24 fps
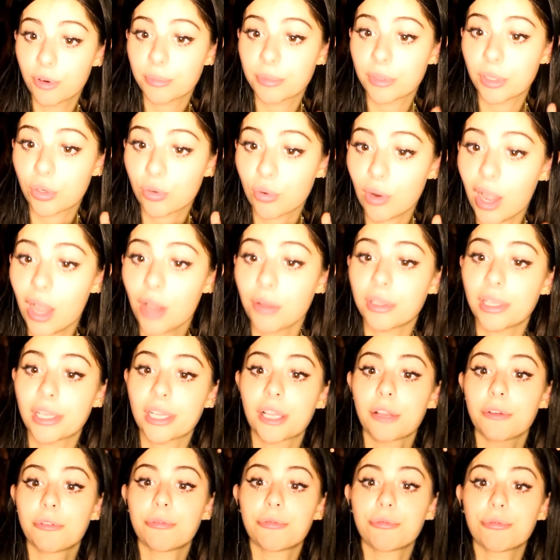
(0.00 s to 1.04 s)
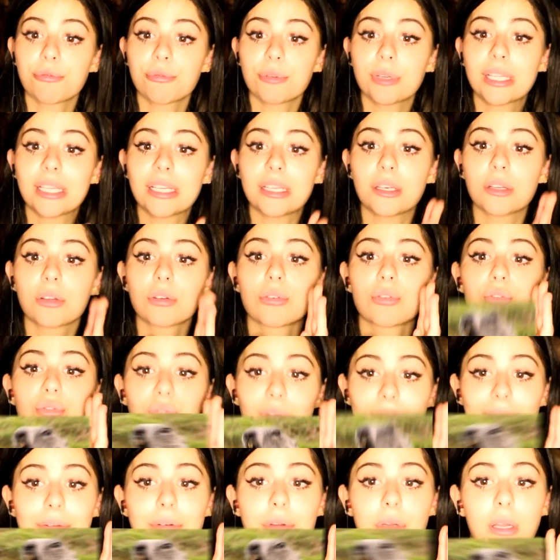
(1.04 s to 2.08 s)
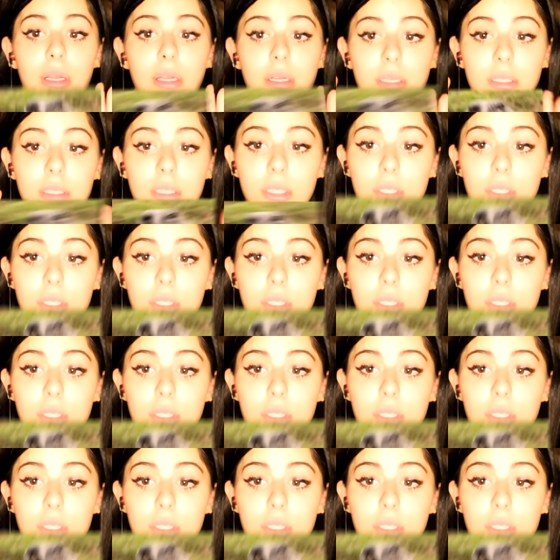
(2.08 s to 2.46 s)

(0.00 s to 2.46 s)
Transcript: from the ground like a freaking groundhog,